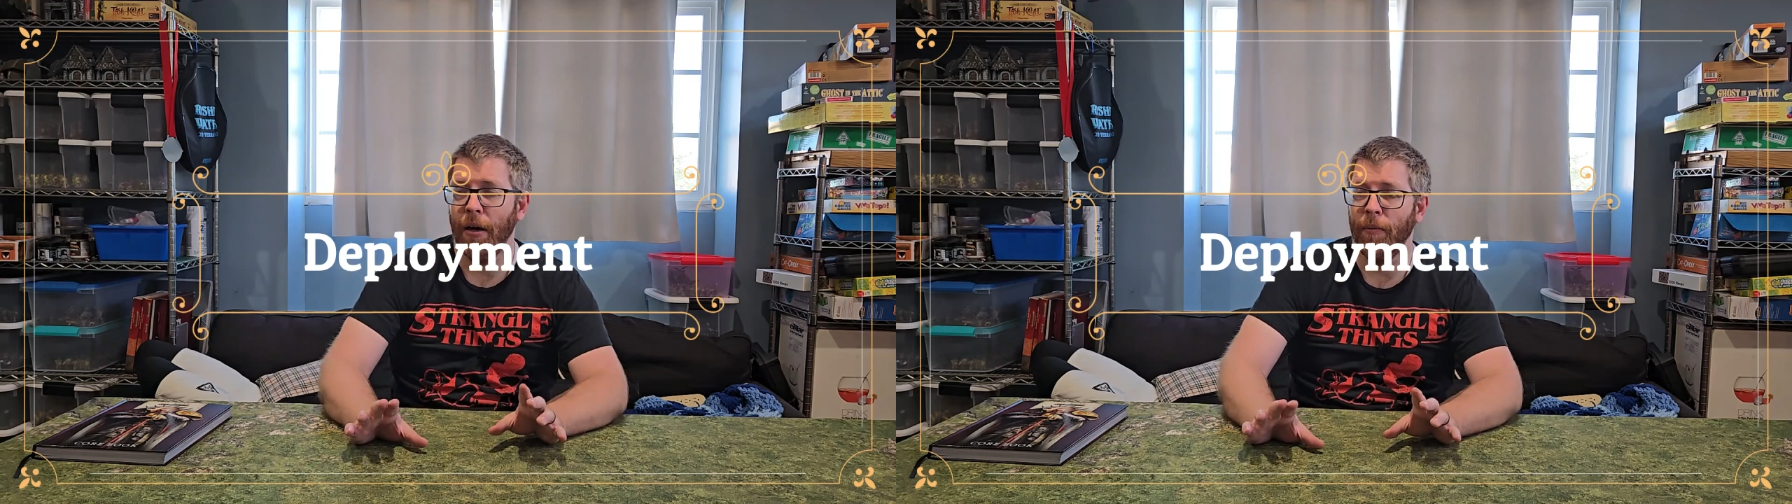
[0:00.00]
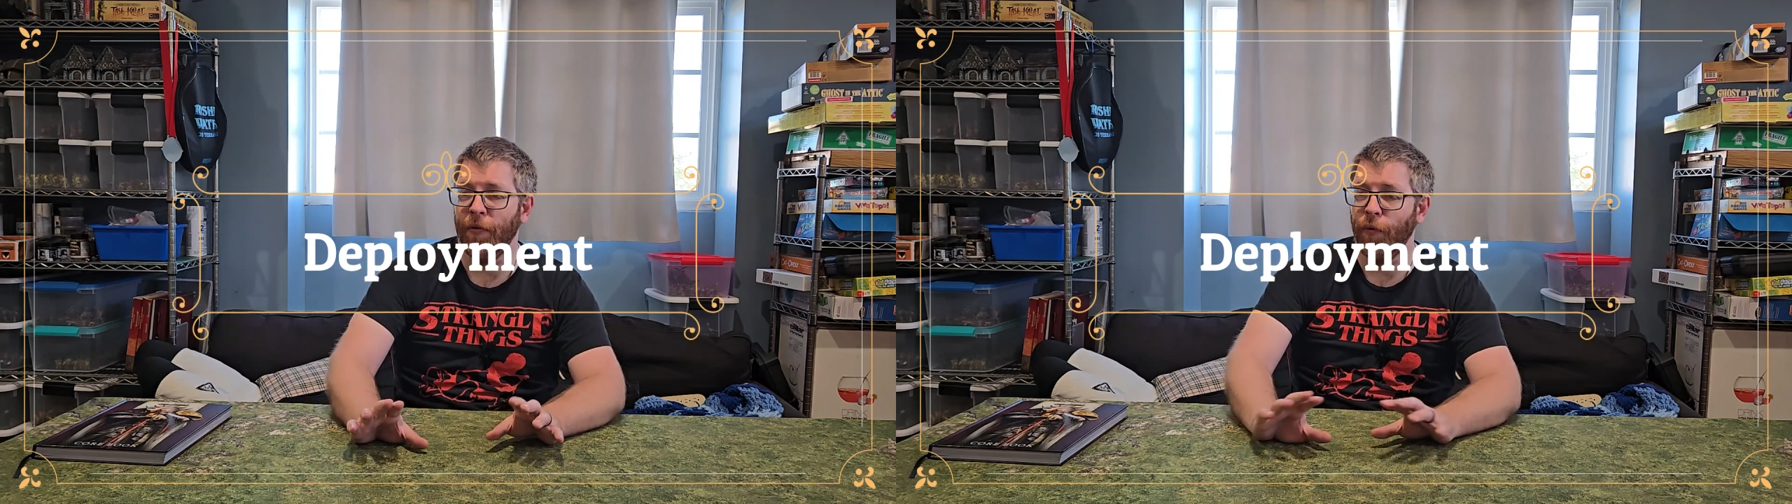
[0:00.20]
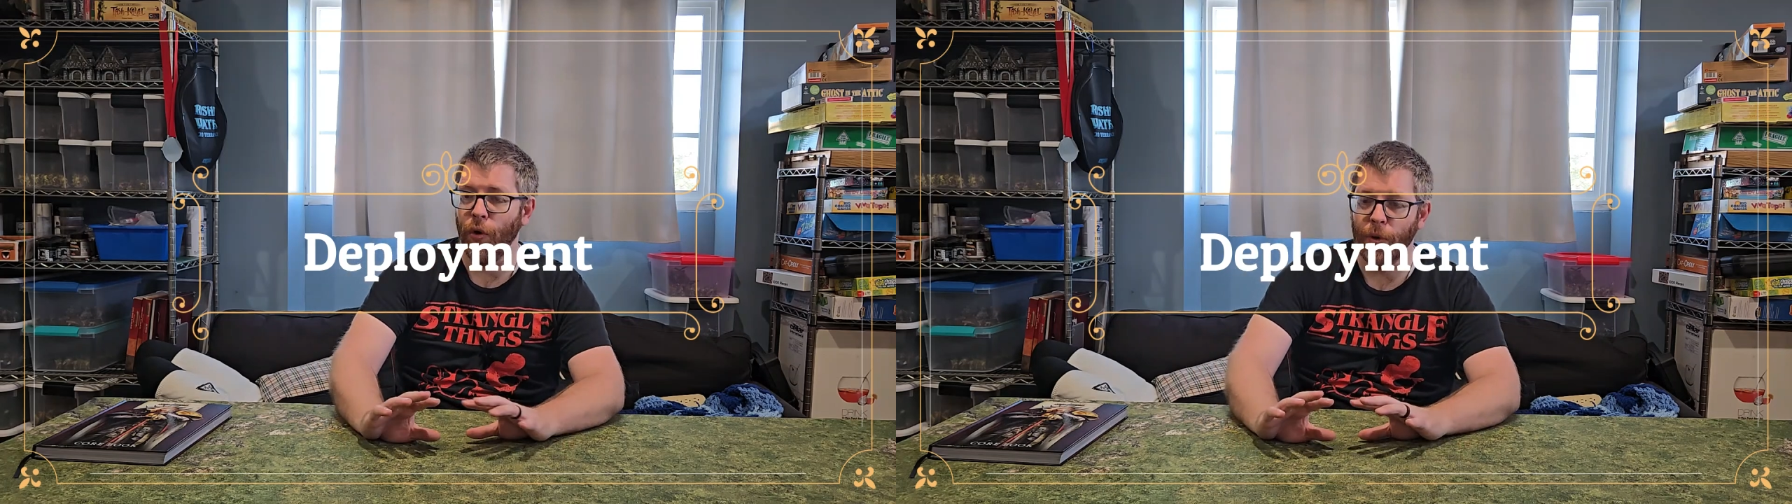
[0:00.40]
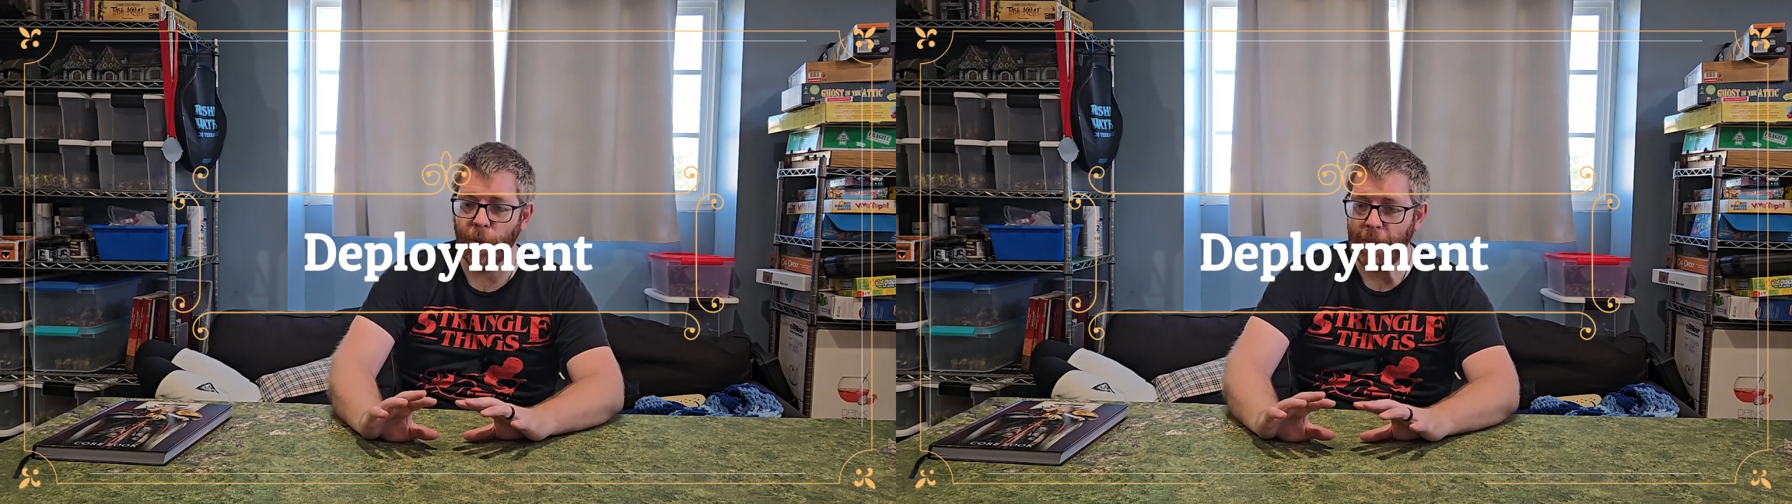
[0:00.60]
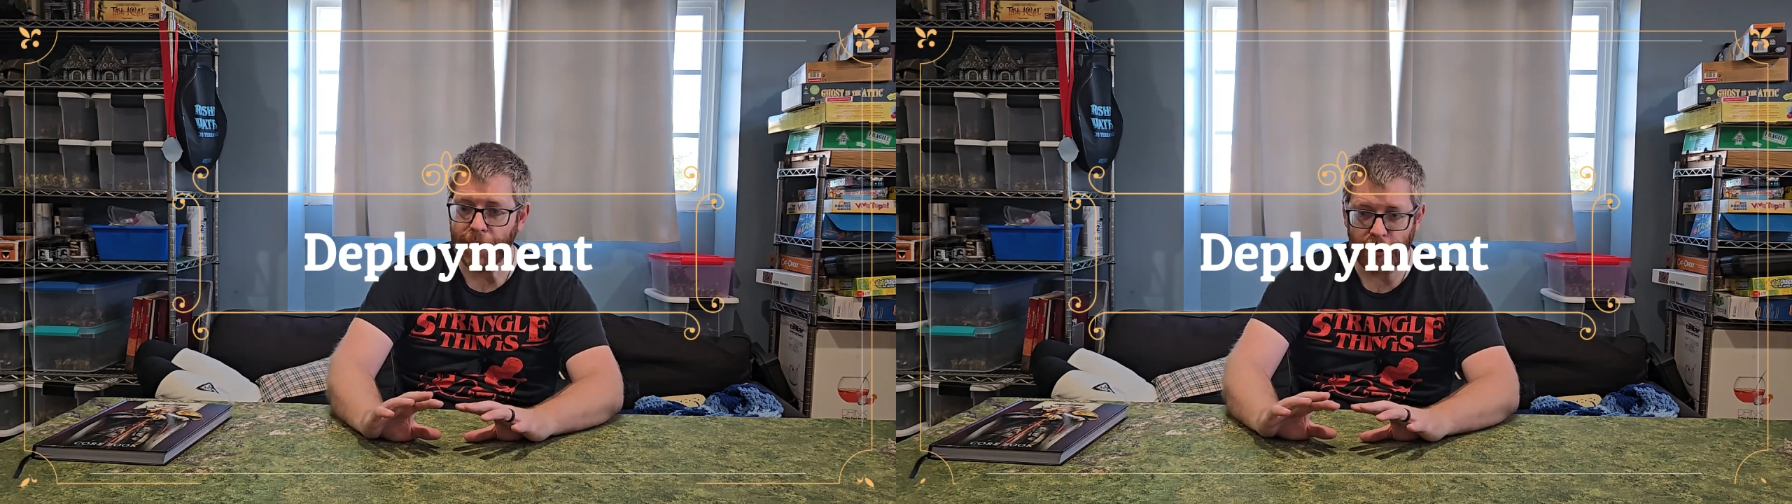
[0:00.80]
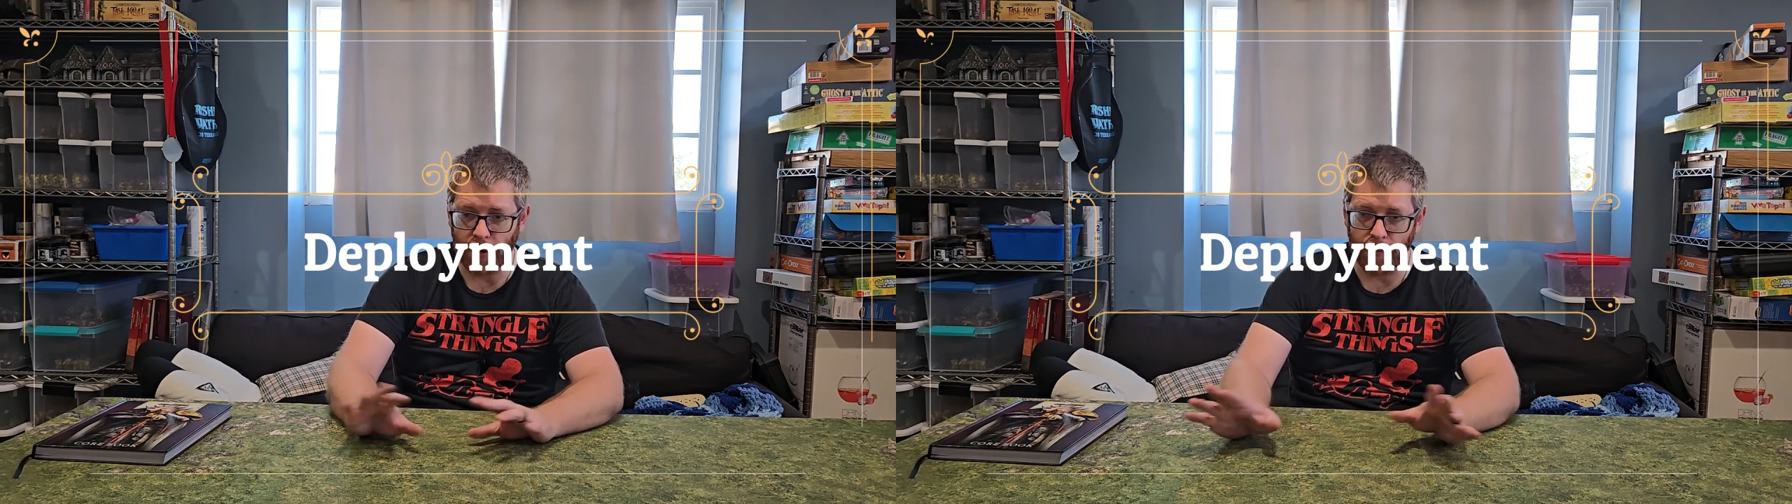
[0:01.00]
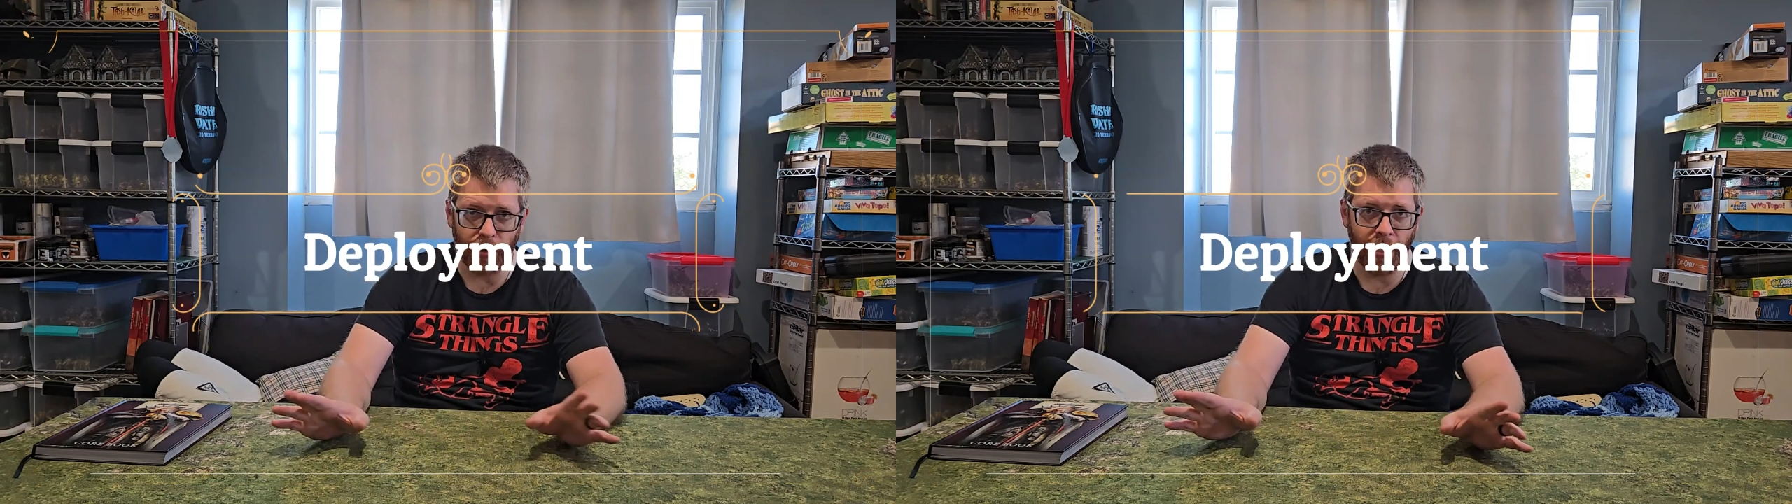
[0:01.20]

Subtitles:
before we start